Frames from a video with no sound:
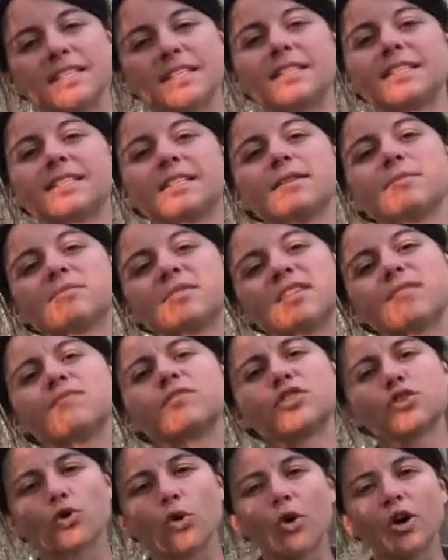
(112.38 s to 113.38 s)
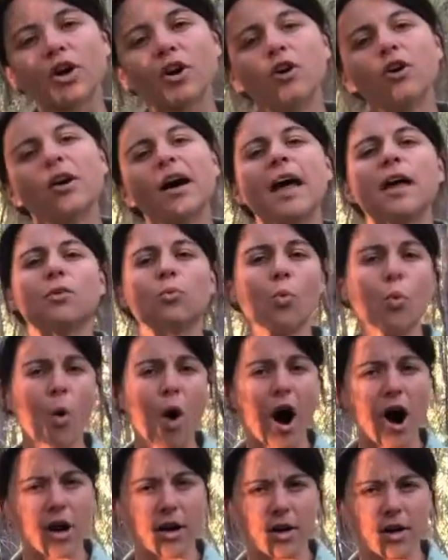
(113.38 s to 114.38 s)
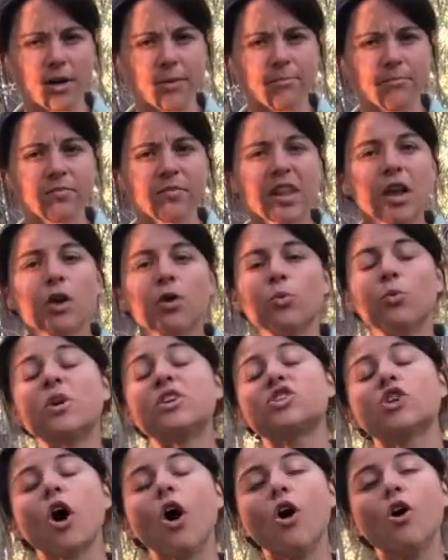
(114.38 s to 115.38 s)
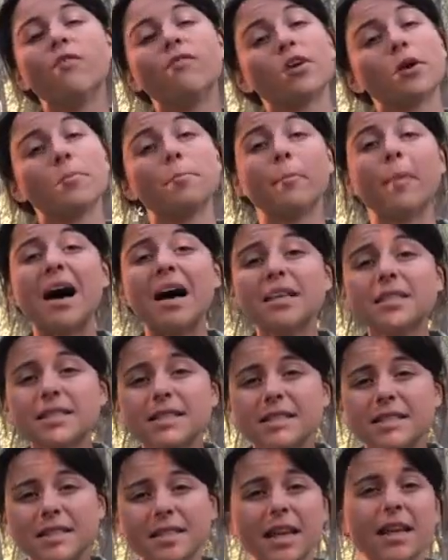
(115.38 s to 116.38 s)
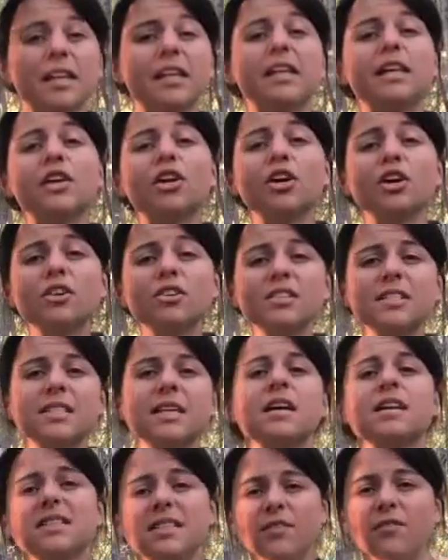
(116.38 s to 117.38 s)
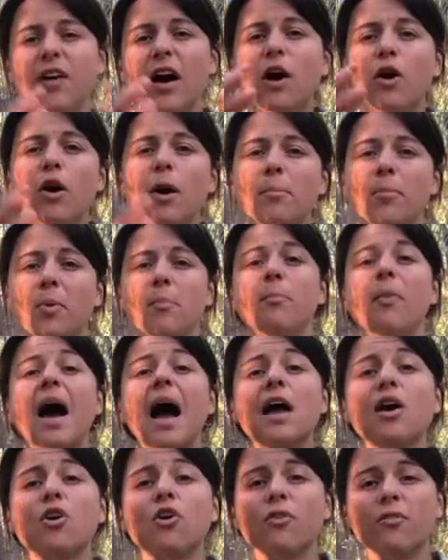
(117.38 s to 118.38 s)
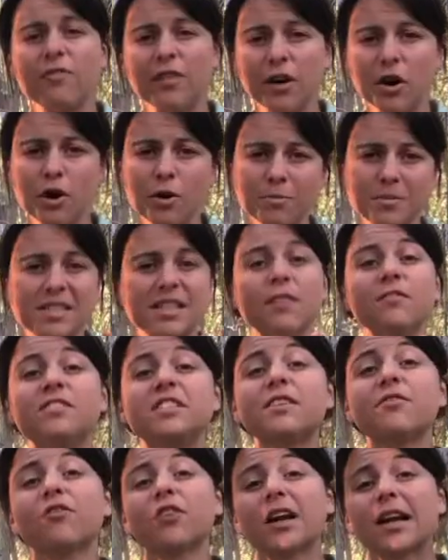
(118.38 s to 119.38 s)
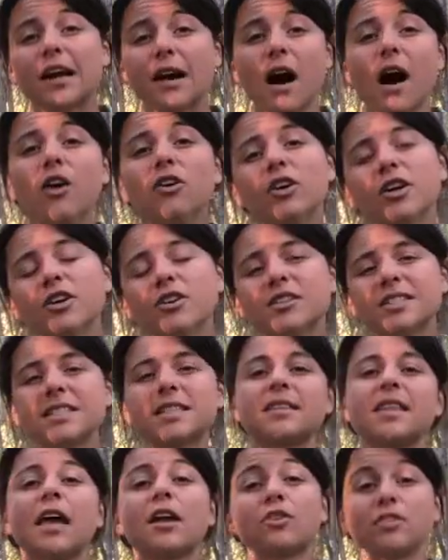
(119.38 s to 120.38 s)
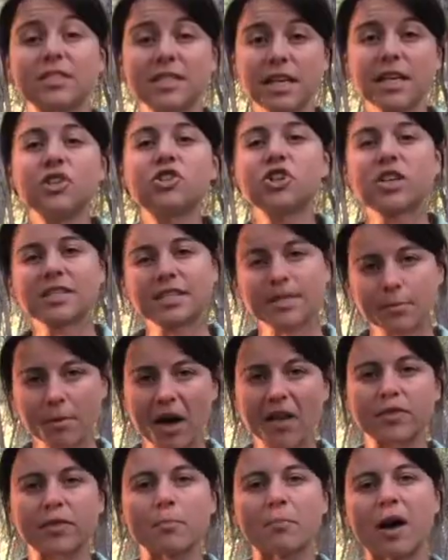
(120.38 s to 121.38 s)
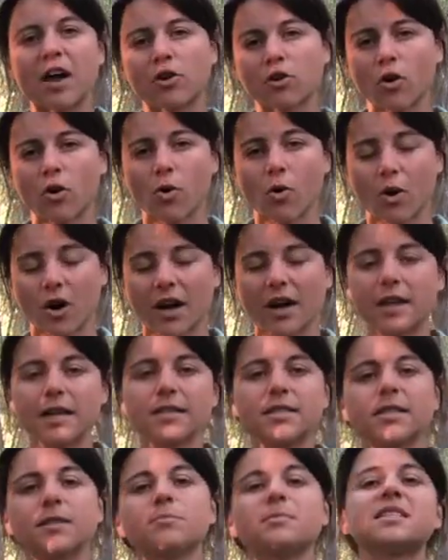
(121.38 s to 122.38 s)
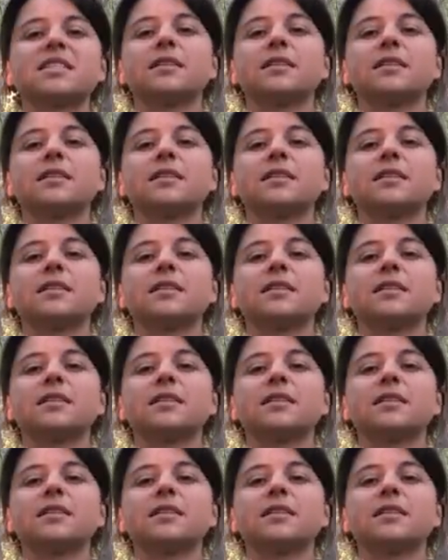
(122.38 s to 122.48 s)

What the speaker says: systems of soil and water, which over months and years develop biofilms of different colors that'll teach us about the microorganisms